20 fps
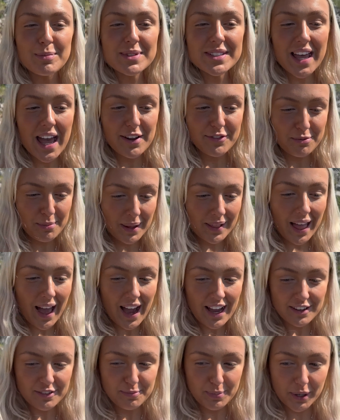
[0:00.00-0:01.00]
scared for my
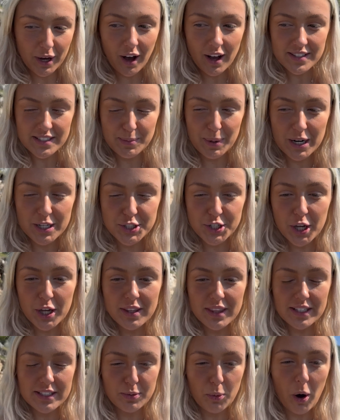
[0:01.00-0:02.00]
life because when I show you
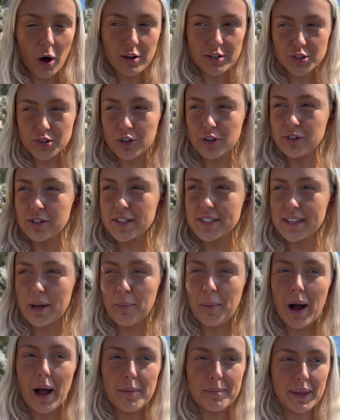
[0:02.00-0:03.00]
these walls, you'll understand
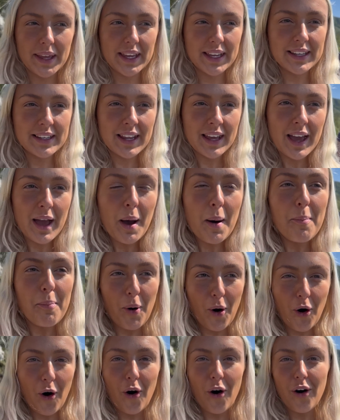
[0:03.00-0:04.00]
what I mean.
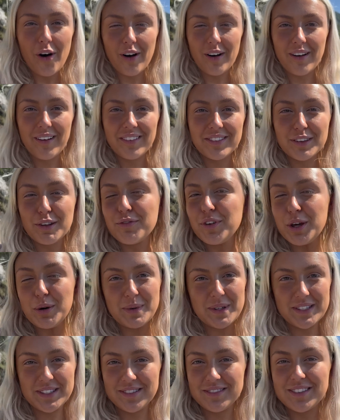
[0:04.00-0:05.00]
But the view
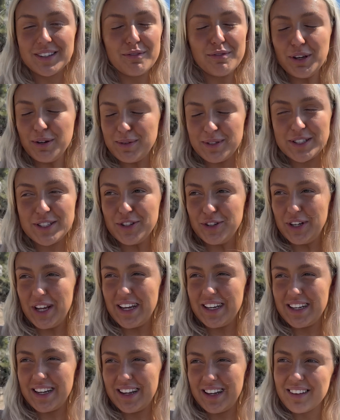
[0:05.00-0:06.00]
is
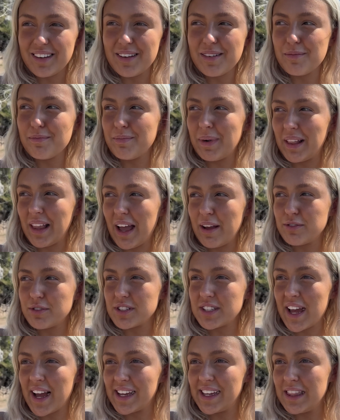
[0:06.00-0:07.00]
stunning. My life
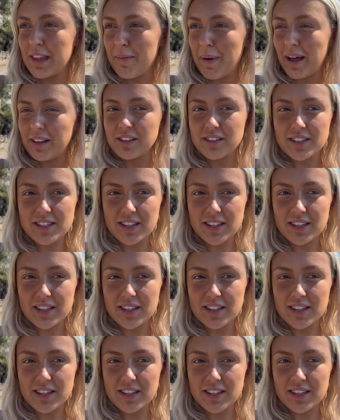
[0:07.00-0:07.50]
does hang in the balance